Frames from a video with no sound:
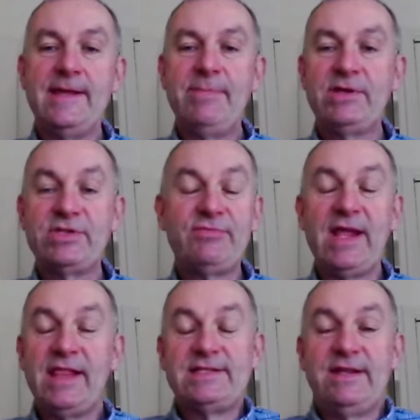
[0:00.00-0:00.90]
Because the
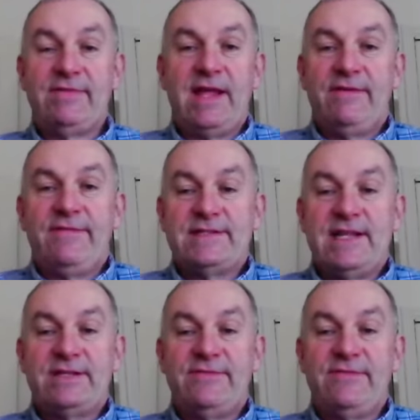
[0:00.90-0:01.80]
reality of life is,
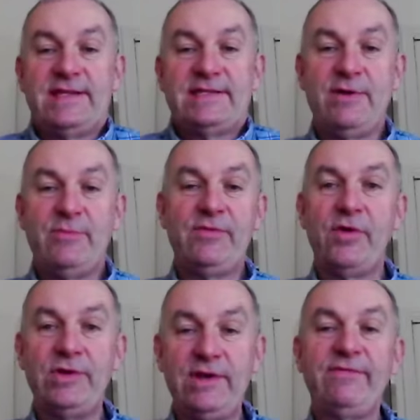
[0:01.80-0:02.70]
let's face it, we've
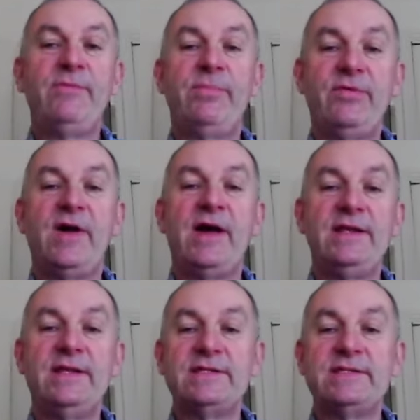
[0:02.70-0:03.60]
got different
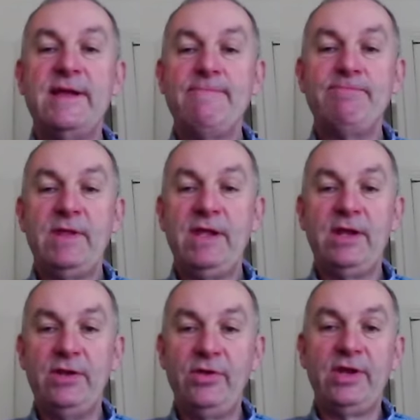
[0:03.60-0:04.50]
providers
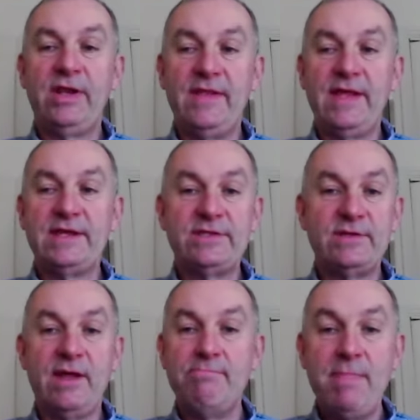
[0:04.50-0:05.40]
looking at this, and
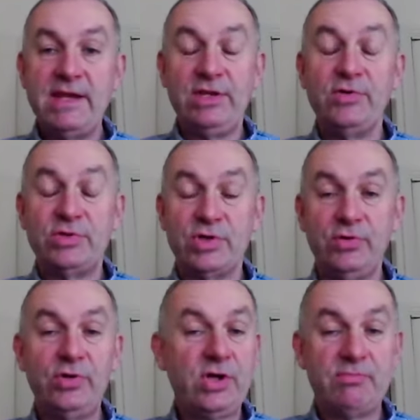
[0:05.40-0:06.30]
many do
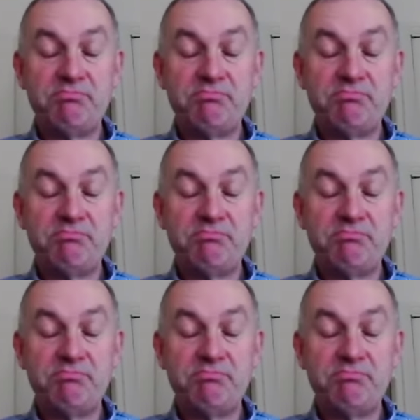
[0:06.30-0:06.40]
talk.